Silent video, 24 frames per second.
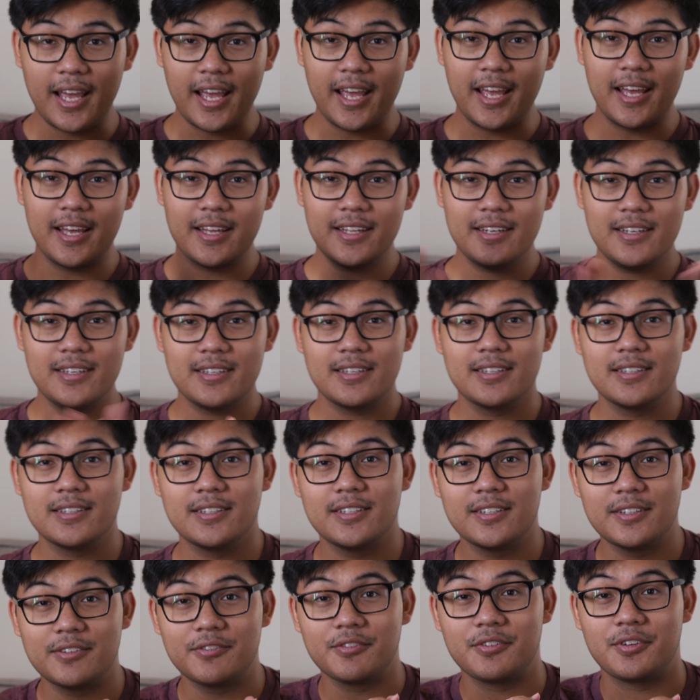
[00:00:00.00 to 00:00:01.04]
And
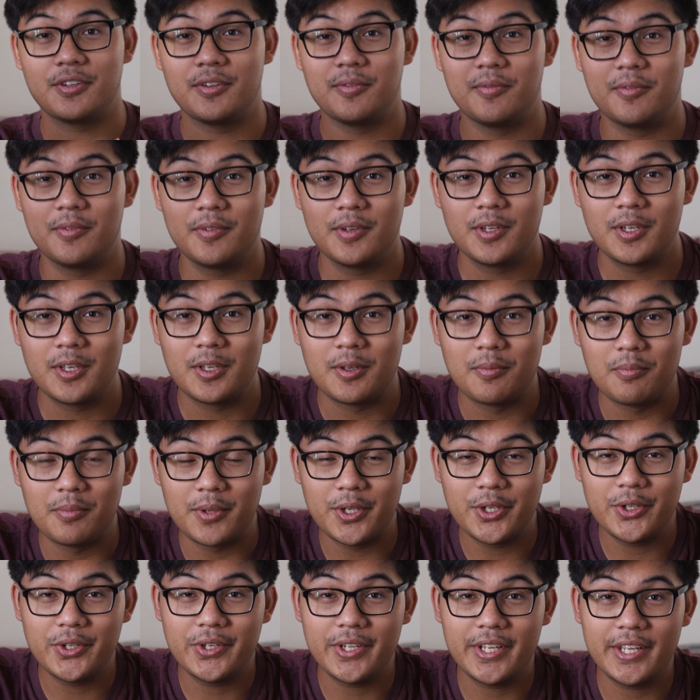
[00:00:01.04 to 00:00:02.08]
with the
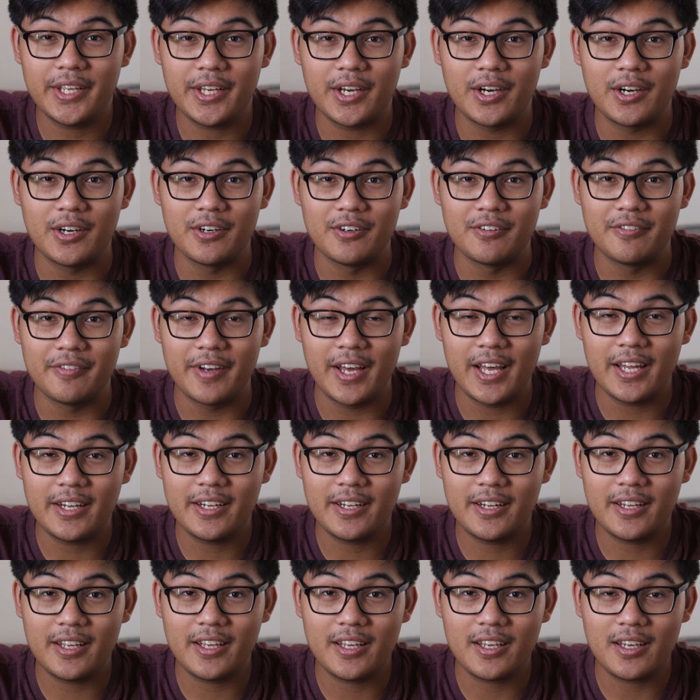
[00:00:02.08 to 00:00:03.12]
beauty of
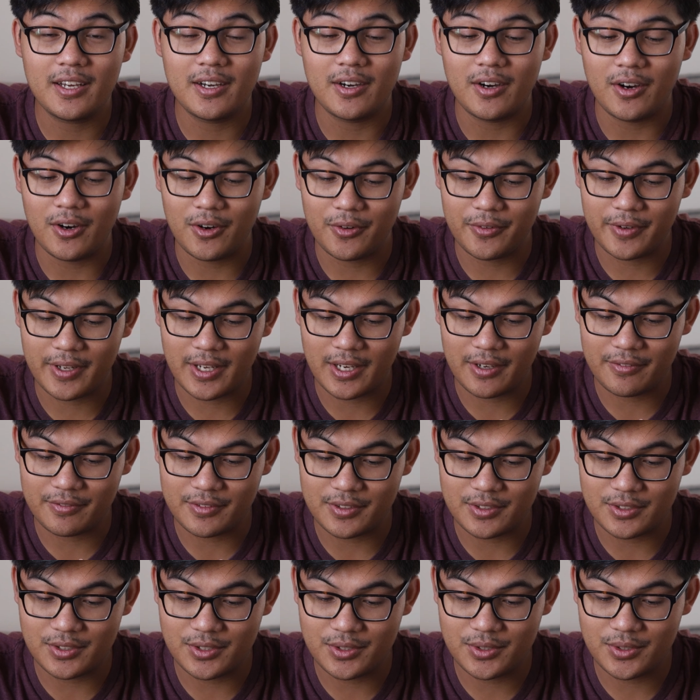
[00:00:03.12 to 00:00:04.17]
editing, all we have
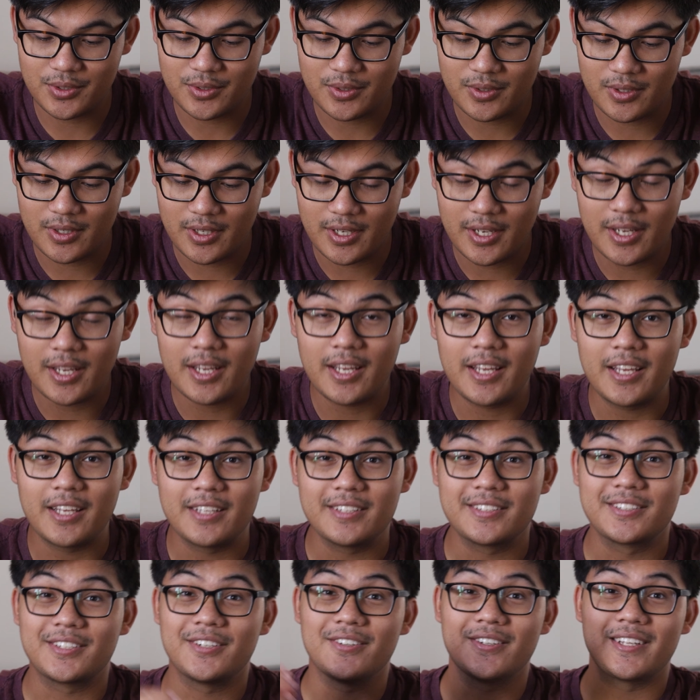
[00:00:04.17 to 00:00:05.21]
to do
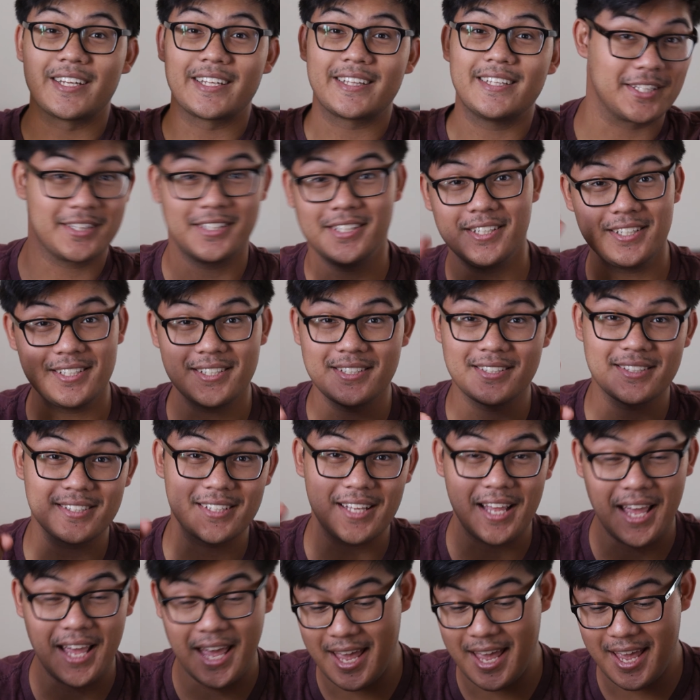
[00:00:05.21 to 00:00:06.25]
is go like this
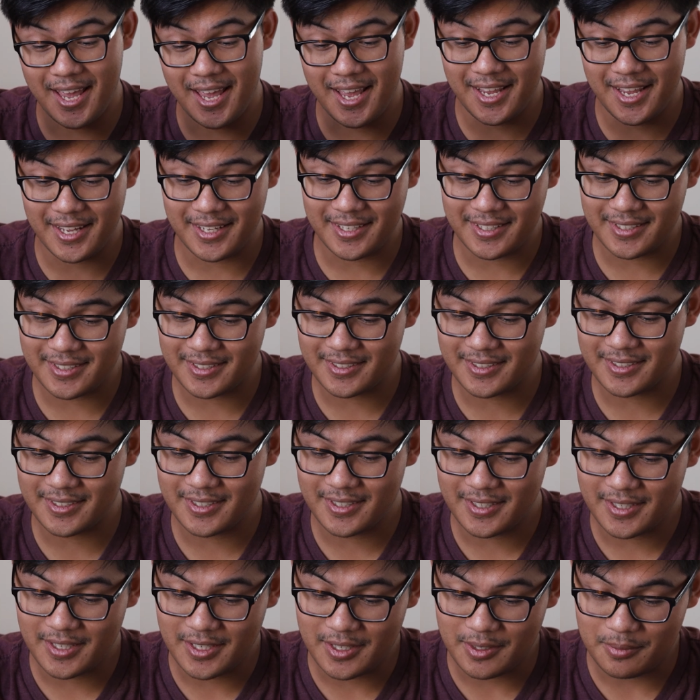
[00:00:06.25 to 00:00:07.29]
and
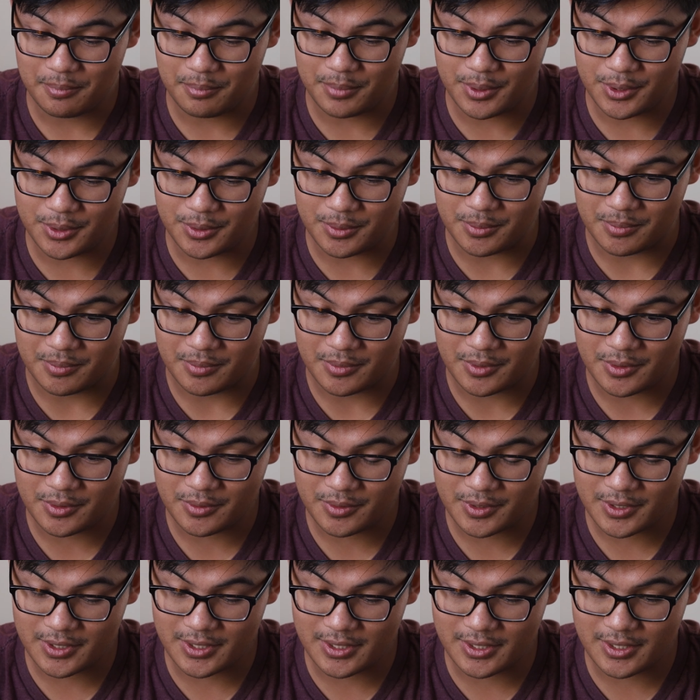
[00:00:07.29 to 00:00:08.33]
boom,
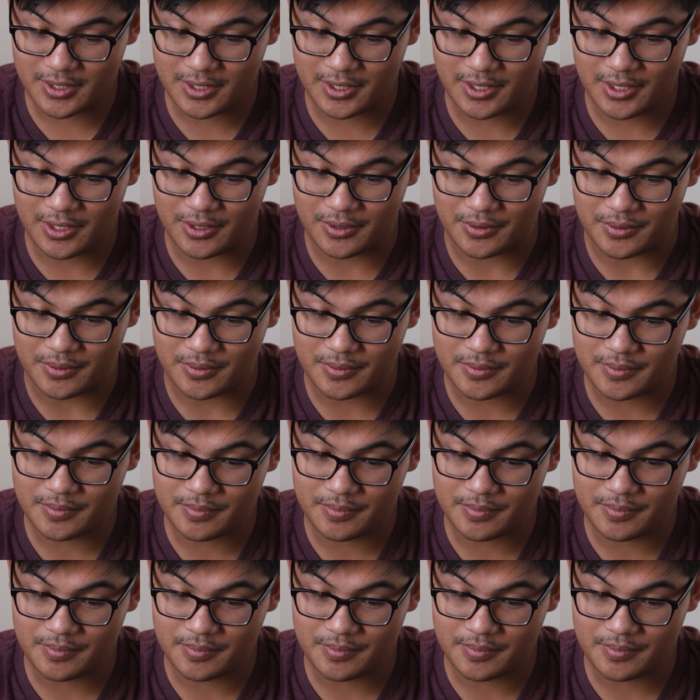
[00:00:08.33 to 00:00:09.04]
we're good to go.